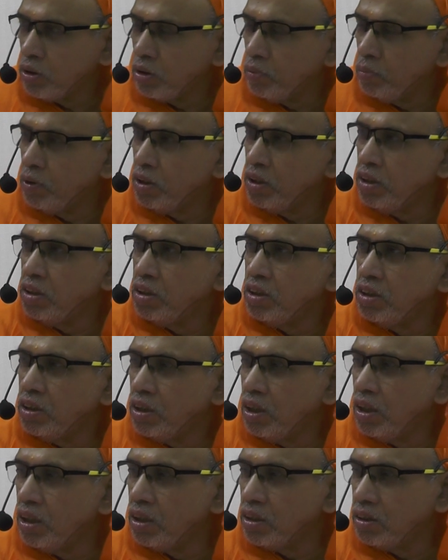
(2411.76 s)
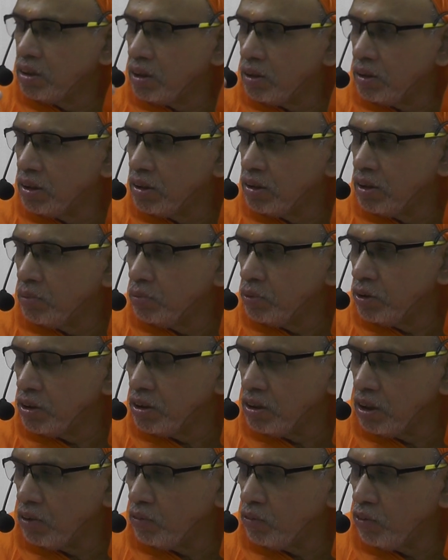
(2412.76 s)
somebody did not said
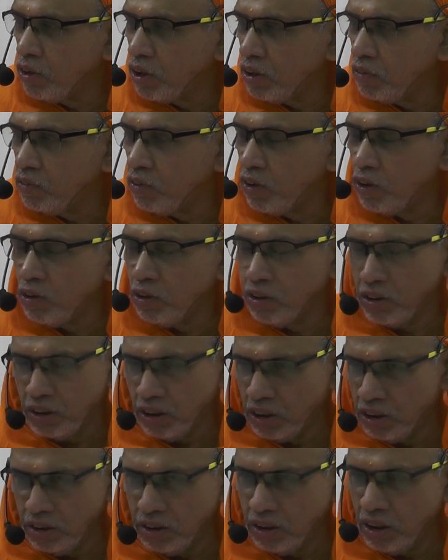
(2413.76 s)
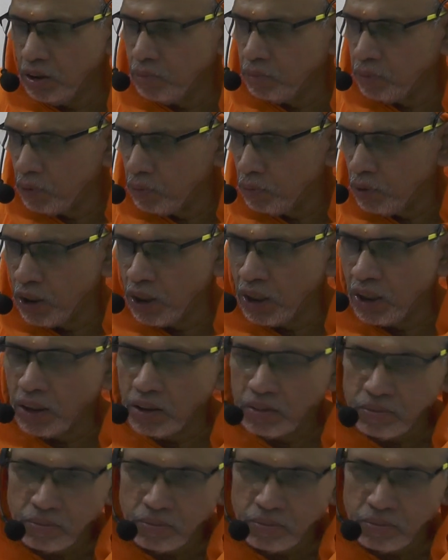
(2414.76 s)
something, therefore I follow it. That is not pramana.